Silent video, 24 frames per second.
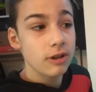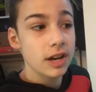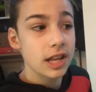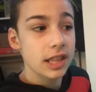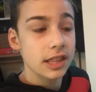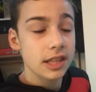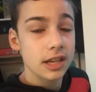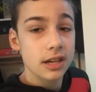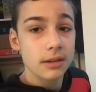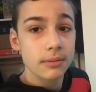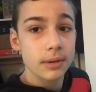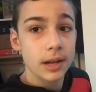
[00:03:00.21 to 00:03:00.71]

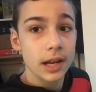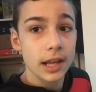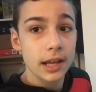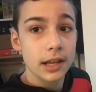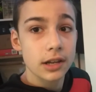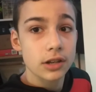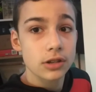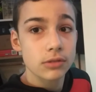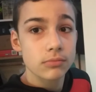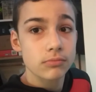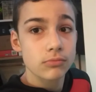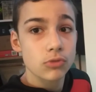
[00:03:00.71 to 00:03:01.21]
anything, but I
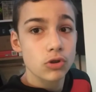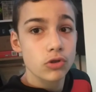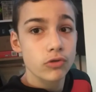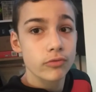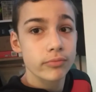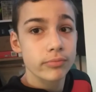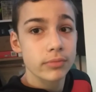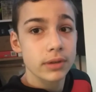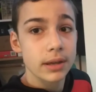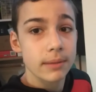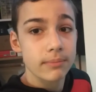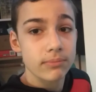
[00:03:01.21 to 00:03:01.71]
had to move.
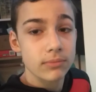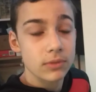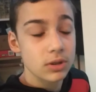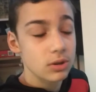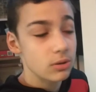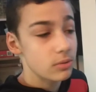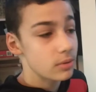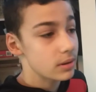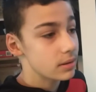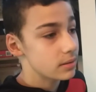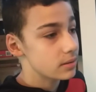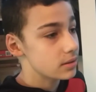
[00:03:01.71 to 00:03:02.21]
Yep, you
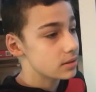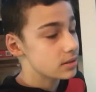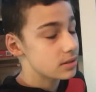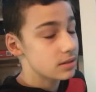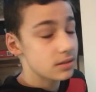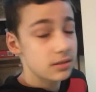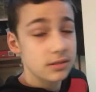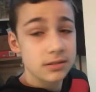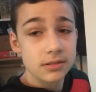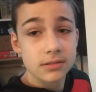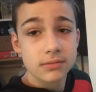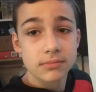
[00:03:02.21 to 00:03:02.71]
know what? This
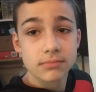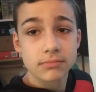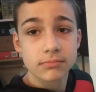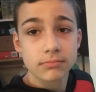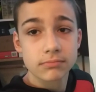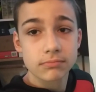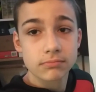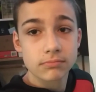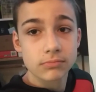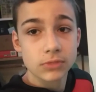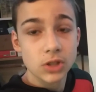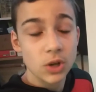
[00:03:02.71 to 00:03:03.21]
is
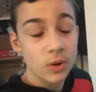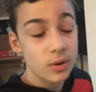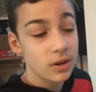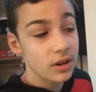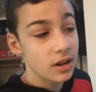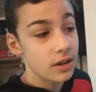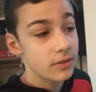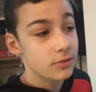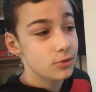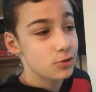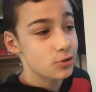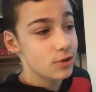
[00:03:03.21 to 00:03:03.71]
going
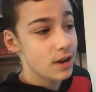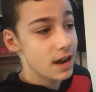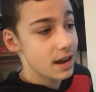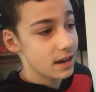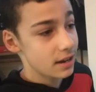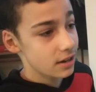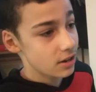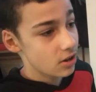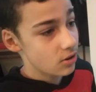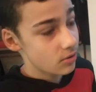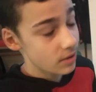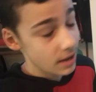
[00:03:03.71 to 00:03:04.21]
off
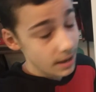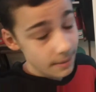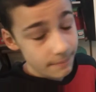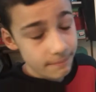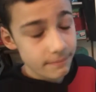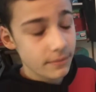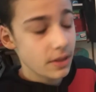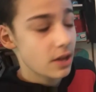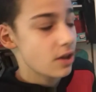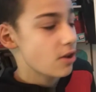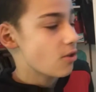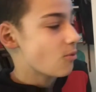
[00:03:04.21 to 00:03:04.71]
track. Okay.
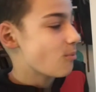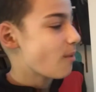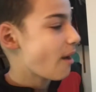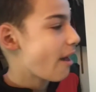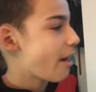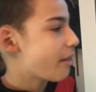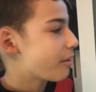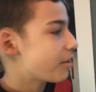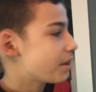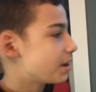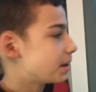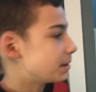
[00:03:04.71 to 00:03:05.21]

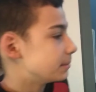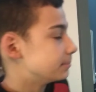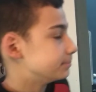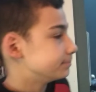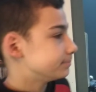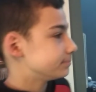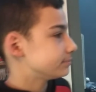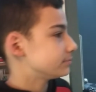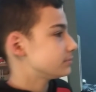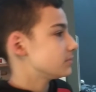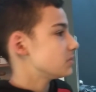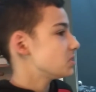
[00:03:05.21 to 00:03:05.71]
Well, um,
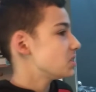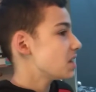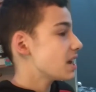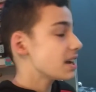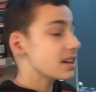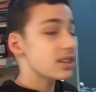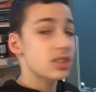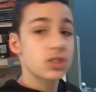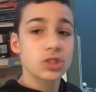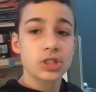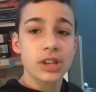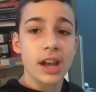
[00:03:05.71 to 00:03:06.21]

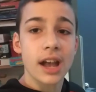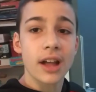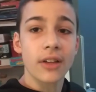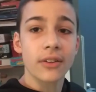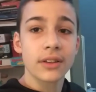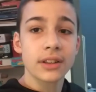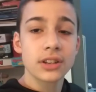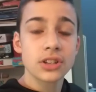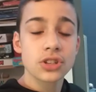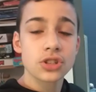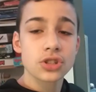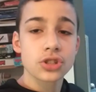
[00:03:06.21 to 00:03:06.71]
next
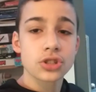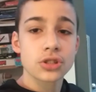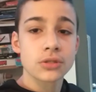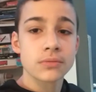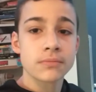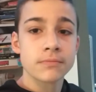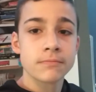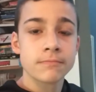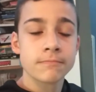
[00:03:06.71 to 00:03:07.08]
challenge.